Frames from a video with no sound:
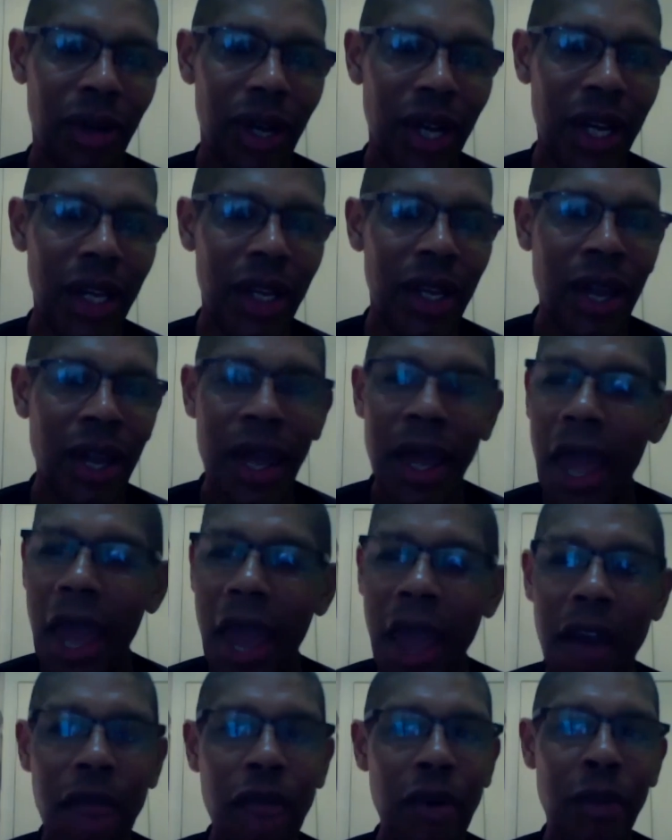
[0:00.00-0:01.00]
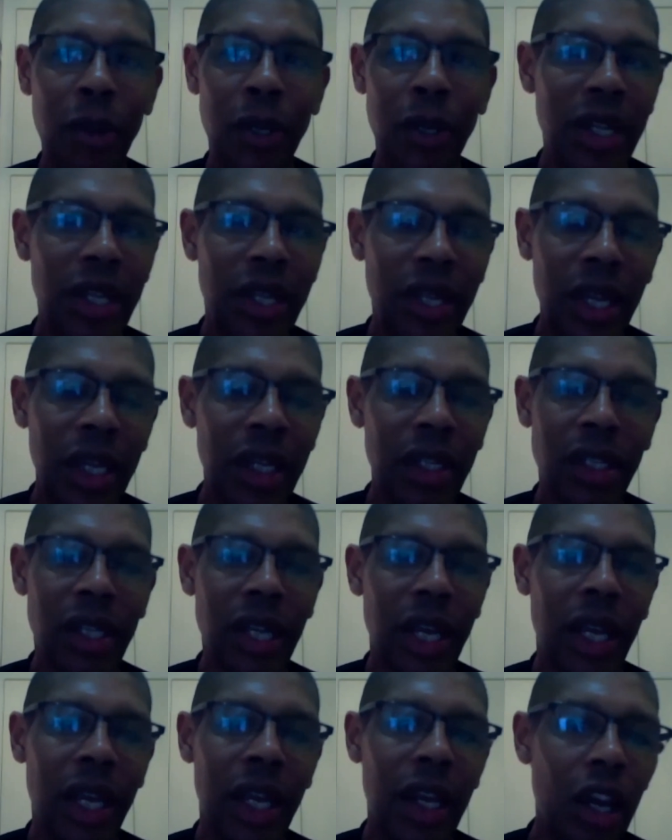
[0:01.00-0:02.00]
right? Everybody thinks
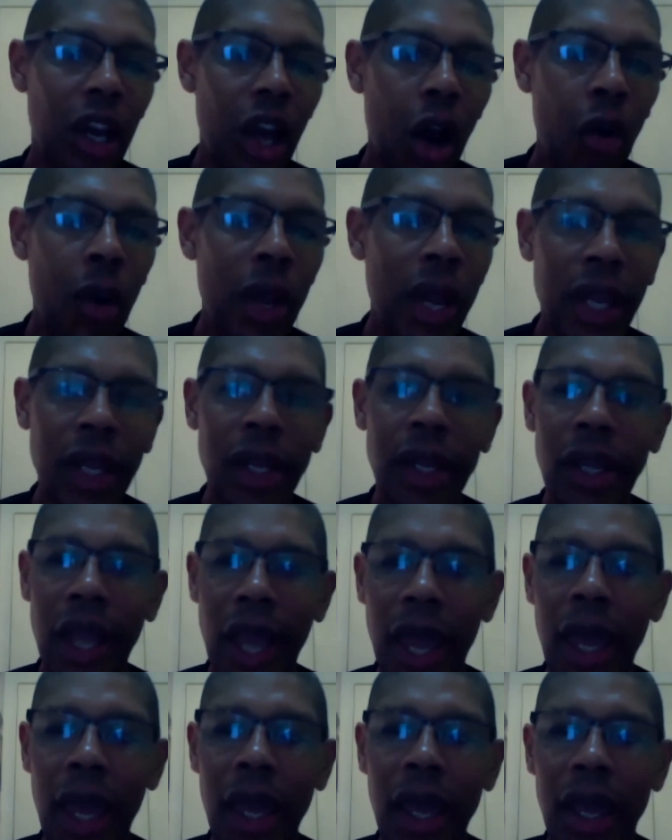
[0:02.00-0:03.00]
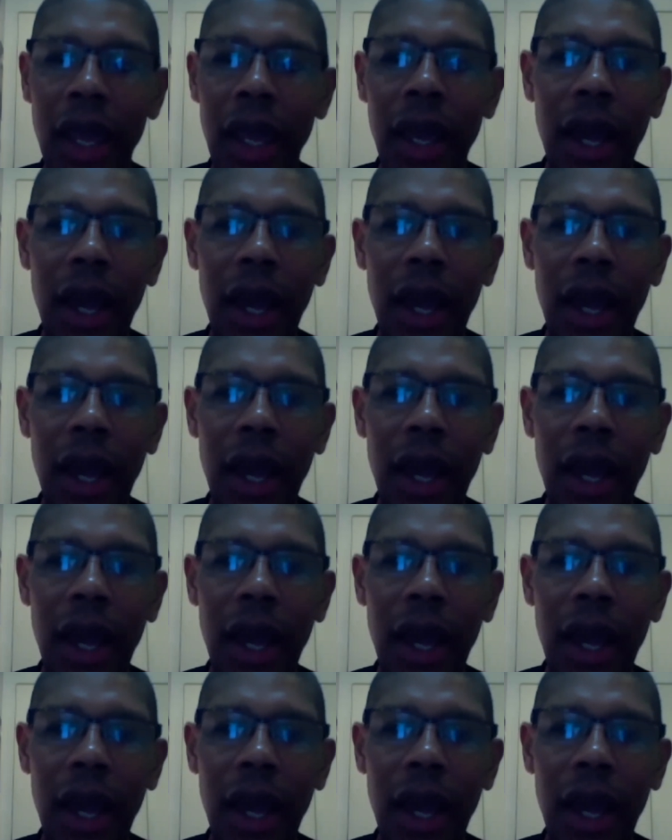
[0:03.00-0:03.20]
they can go in there